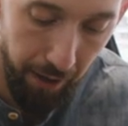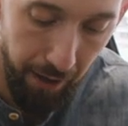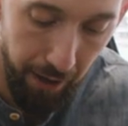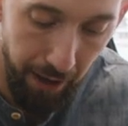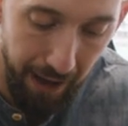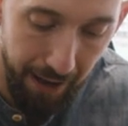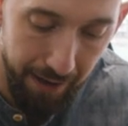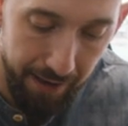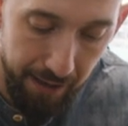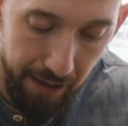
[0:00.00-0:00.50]
an
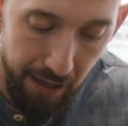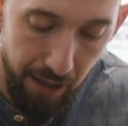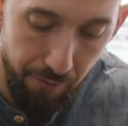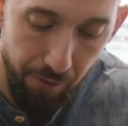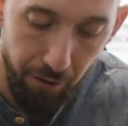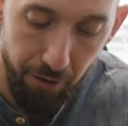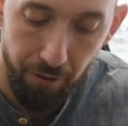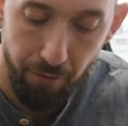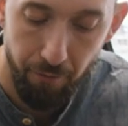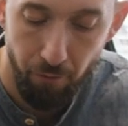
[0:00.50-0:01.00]

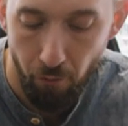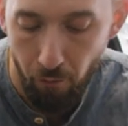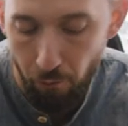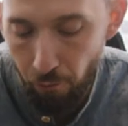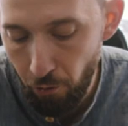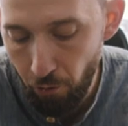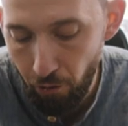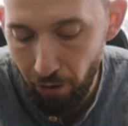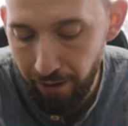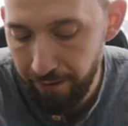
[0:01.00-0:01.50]
uneven or
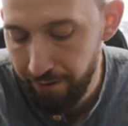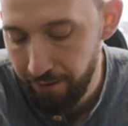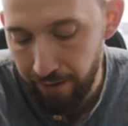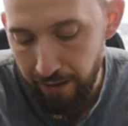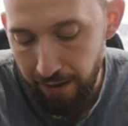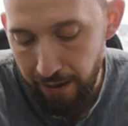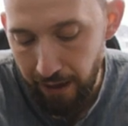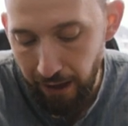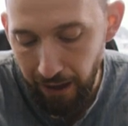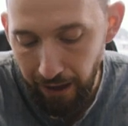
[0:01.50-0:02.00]
more or less
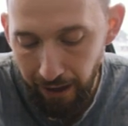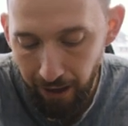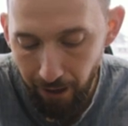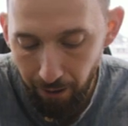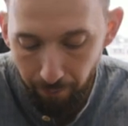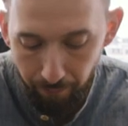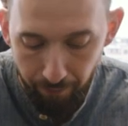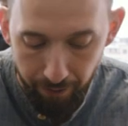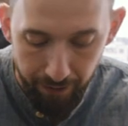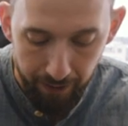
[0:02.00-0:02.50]

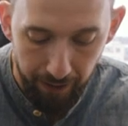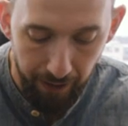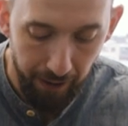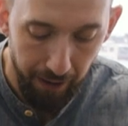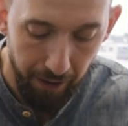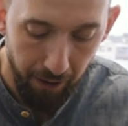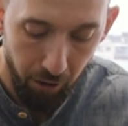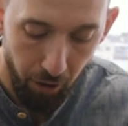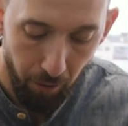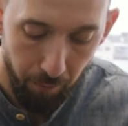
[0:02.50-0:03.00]
um,
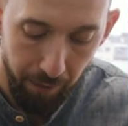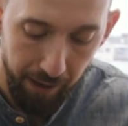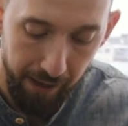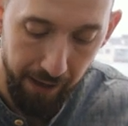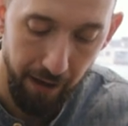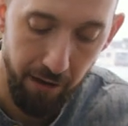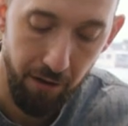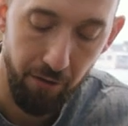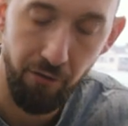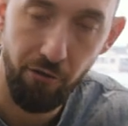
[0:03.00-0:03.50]
uh,
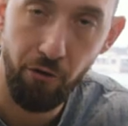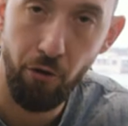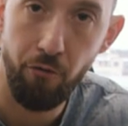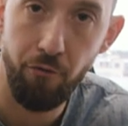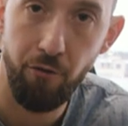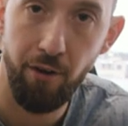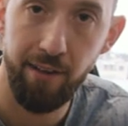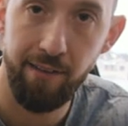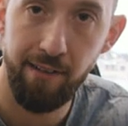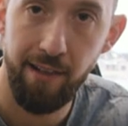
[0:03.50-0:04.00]
complicated
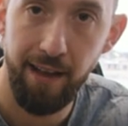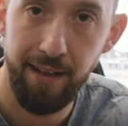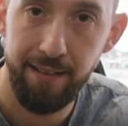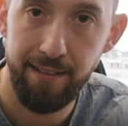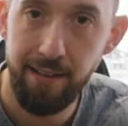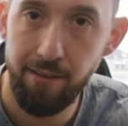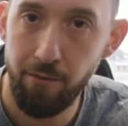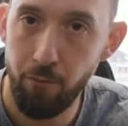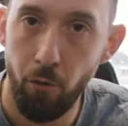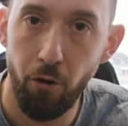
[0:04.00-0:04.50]
surface like
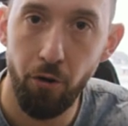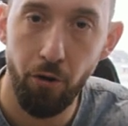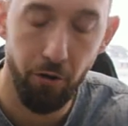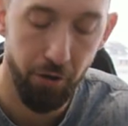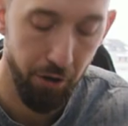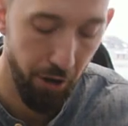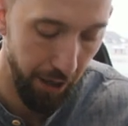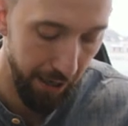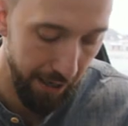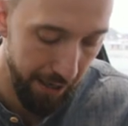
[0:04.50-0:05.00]
this one
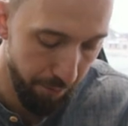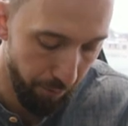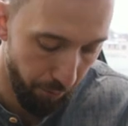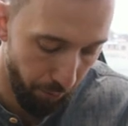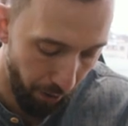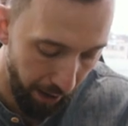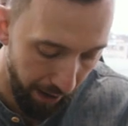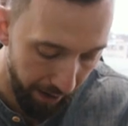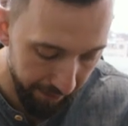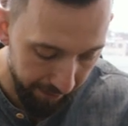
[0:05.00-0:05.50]
on your heat
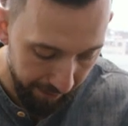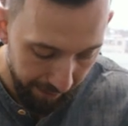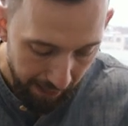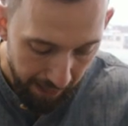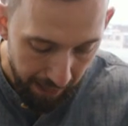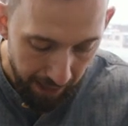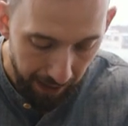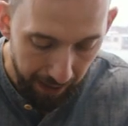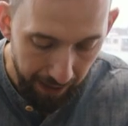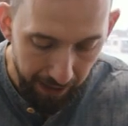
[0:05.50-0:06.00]
press,
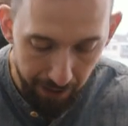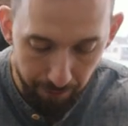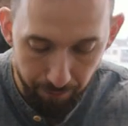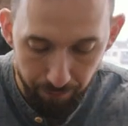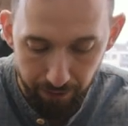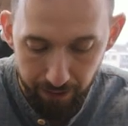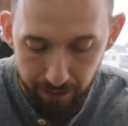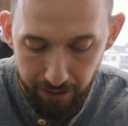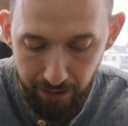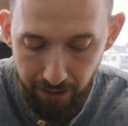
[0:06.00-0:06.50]
um,
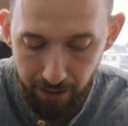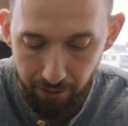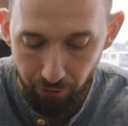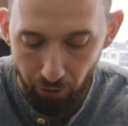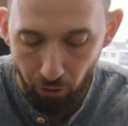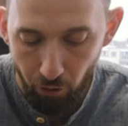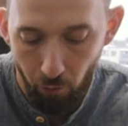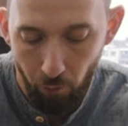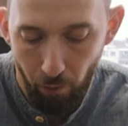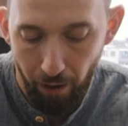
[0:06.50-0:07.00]
it is
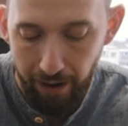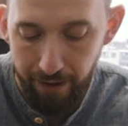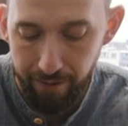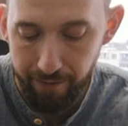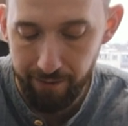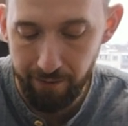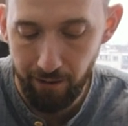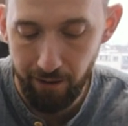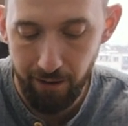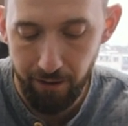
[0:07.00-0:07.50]

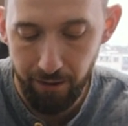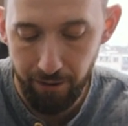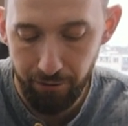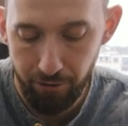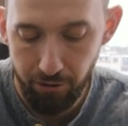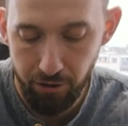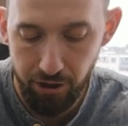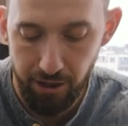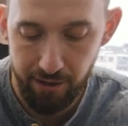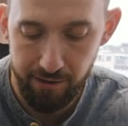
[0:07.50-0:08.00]
always uh,
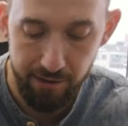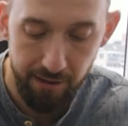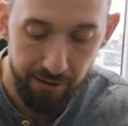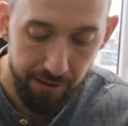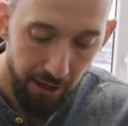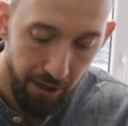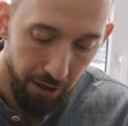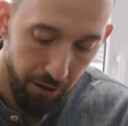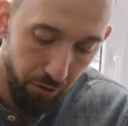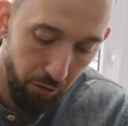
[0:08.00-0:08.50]

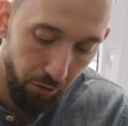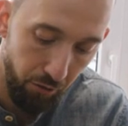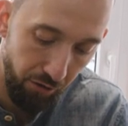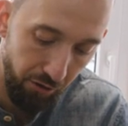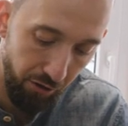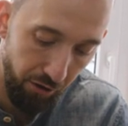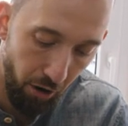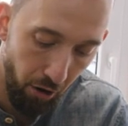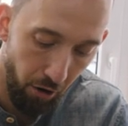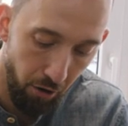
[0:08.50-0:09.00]
suggested to
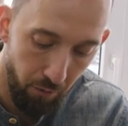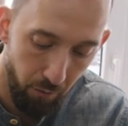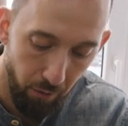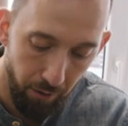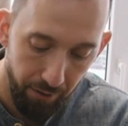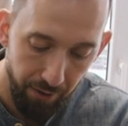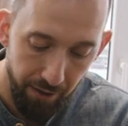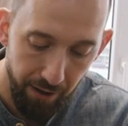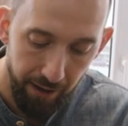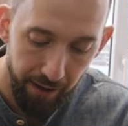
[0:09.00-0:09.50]
start
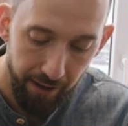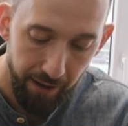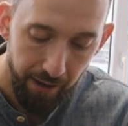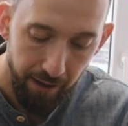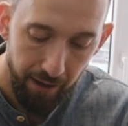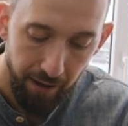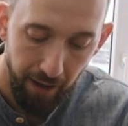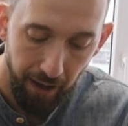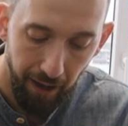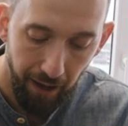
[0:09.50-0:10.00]
with the
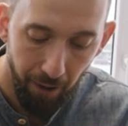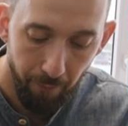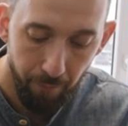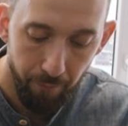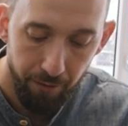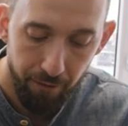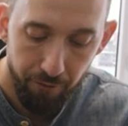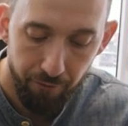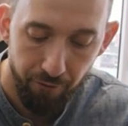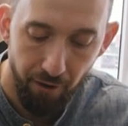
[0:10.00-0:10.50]

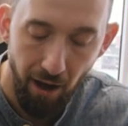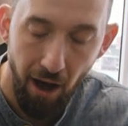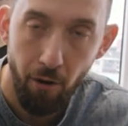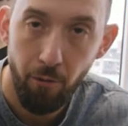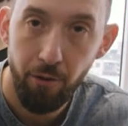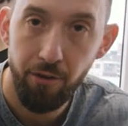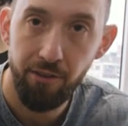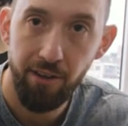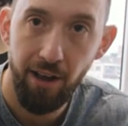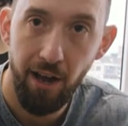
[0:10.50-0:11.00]
um,
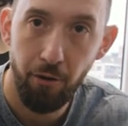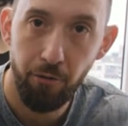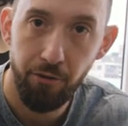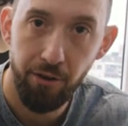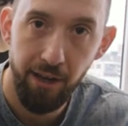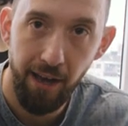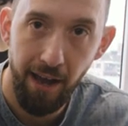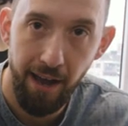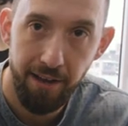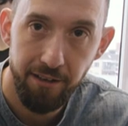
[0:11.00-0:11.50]
farthest
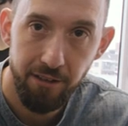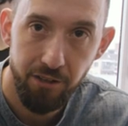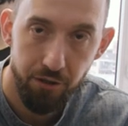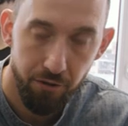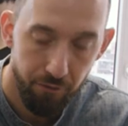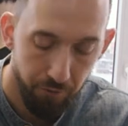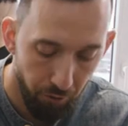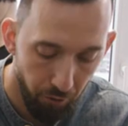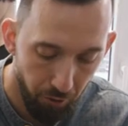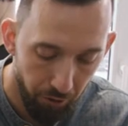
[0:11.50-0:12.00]
outing edge
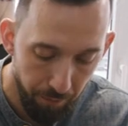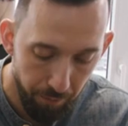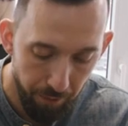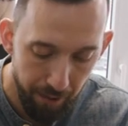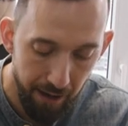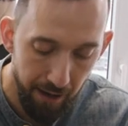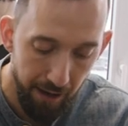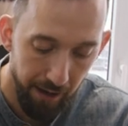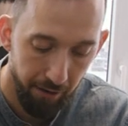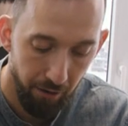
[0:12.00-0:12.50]
for the
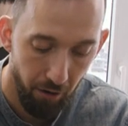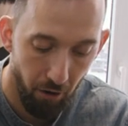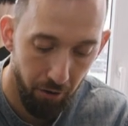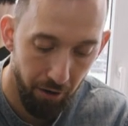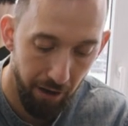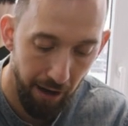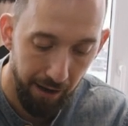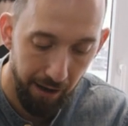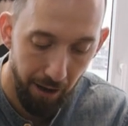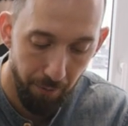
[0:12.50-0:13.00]
peeling,
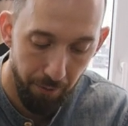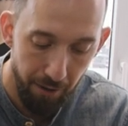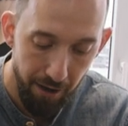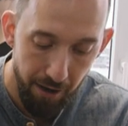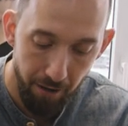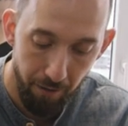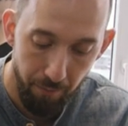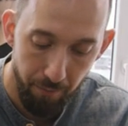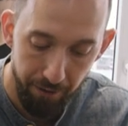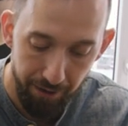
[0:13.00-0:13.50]
not like up
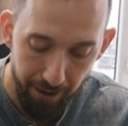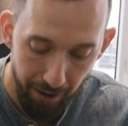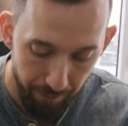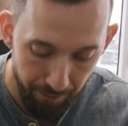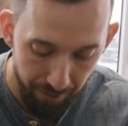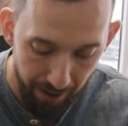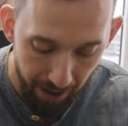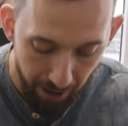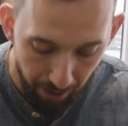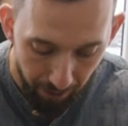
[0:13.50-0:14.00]
here, but
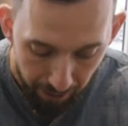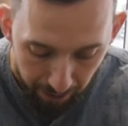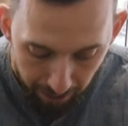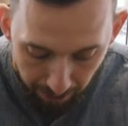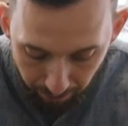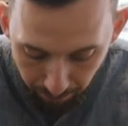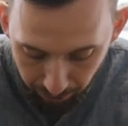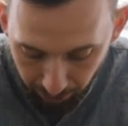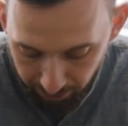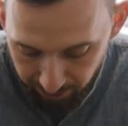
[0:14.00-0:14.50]
up there,
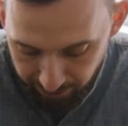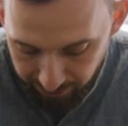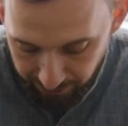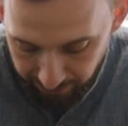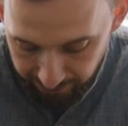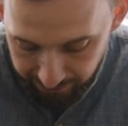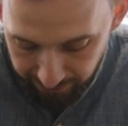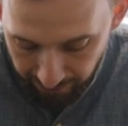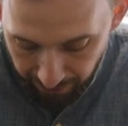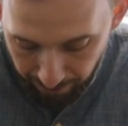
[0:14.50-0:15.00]
because
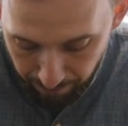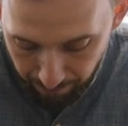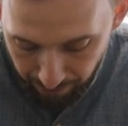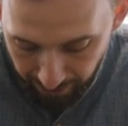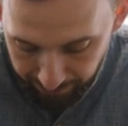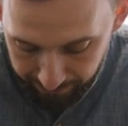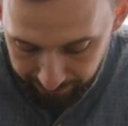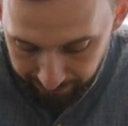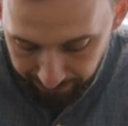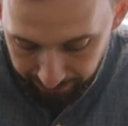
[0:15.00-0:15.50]
this
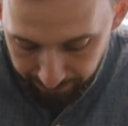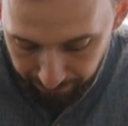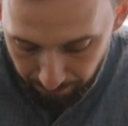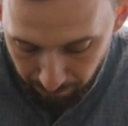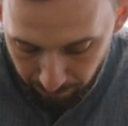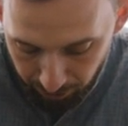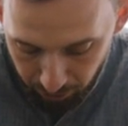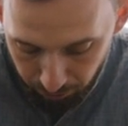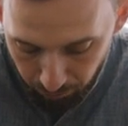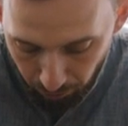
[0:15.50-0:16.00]
makes it
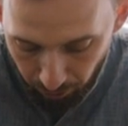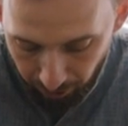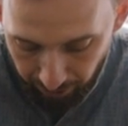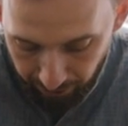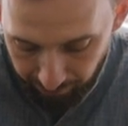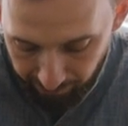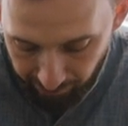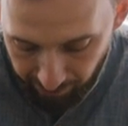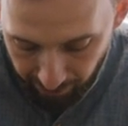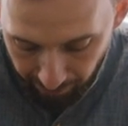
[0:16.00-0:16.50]
much more
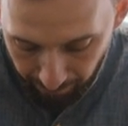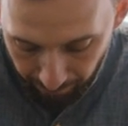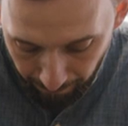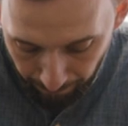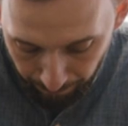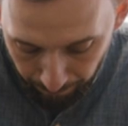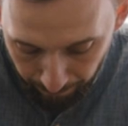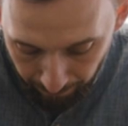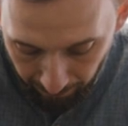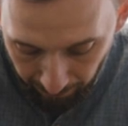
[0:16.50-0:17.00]
easier
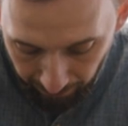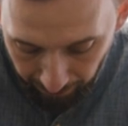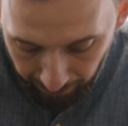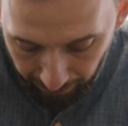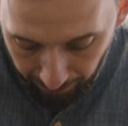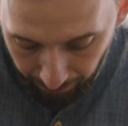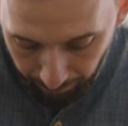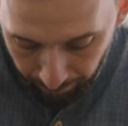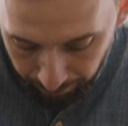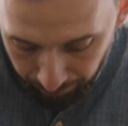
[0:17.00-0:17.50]

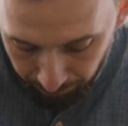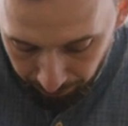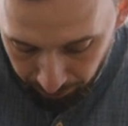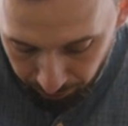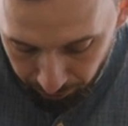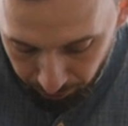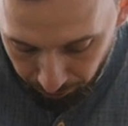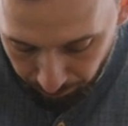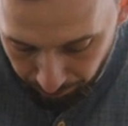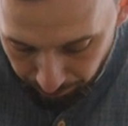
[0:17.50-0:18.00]
um,
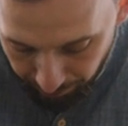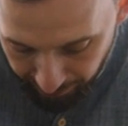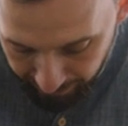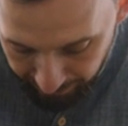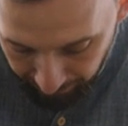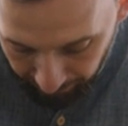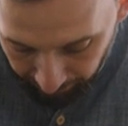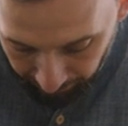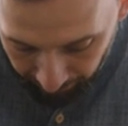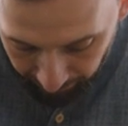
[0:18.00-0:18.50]
to
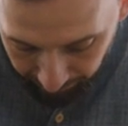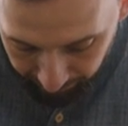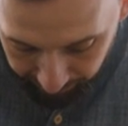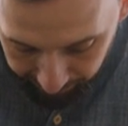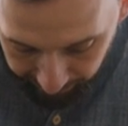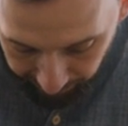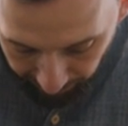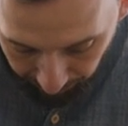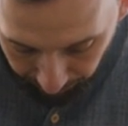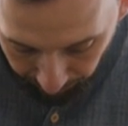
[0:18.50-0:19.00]
peel
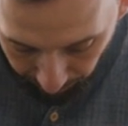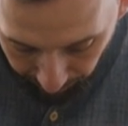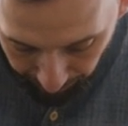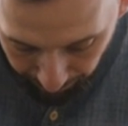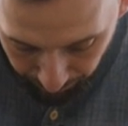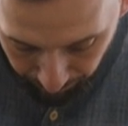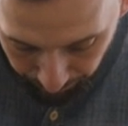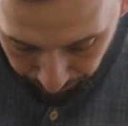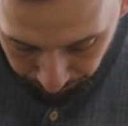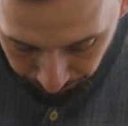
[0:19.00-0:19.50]

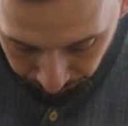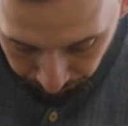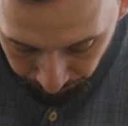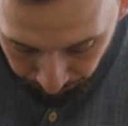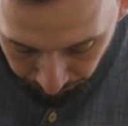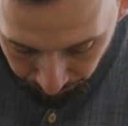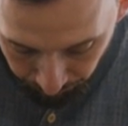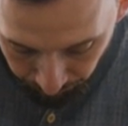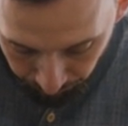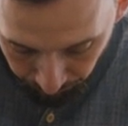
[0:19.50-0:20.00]
safely.
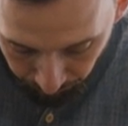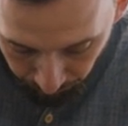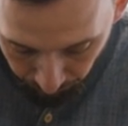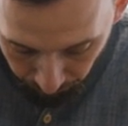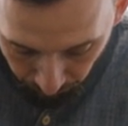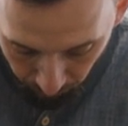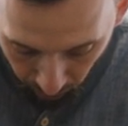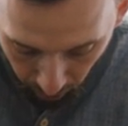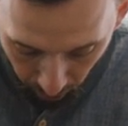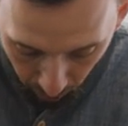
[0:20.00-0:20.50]

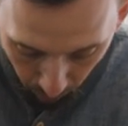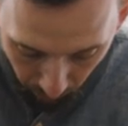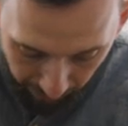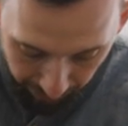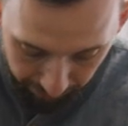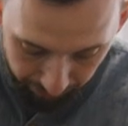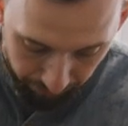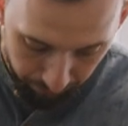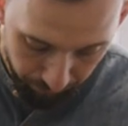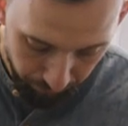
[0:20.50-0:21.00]
All
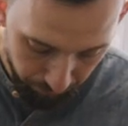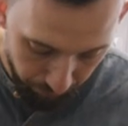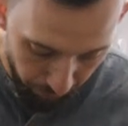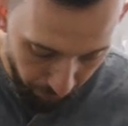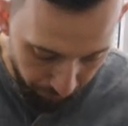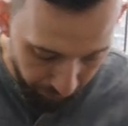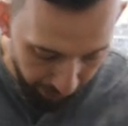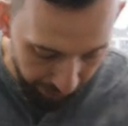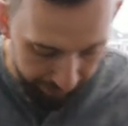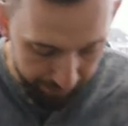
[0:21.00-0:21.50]
right
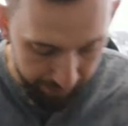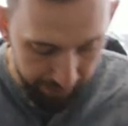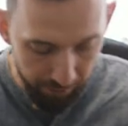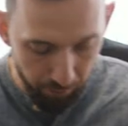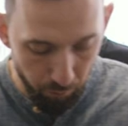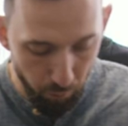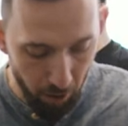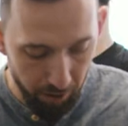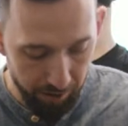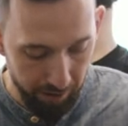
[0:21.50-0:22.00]
perfect.
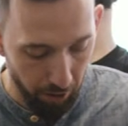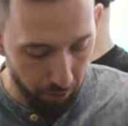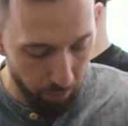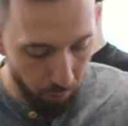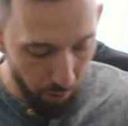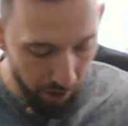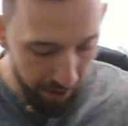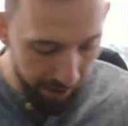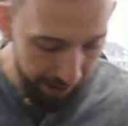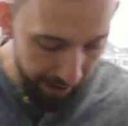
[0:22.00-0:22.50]
This worked out
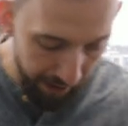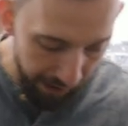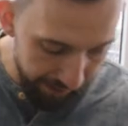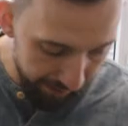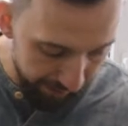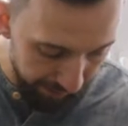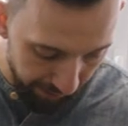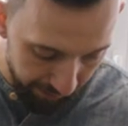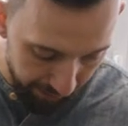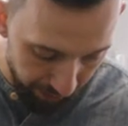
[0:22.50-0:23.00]
really
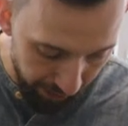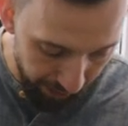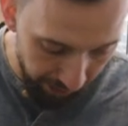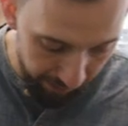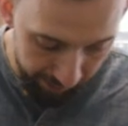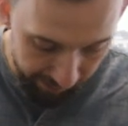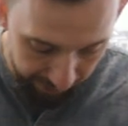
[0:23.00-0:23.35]
nice, as you can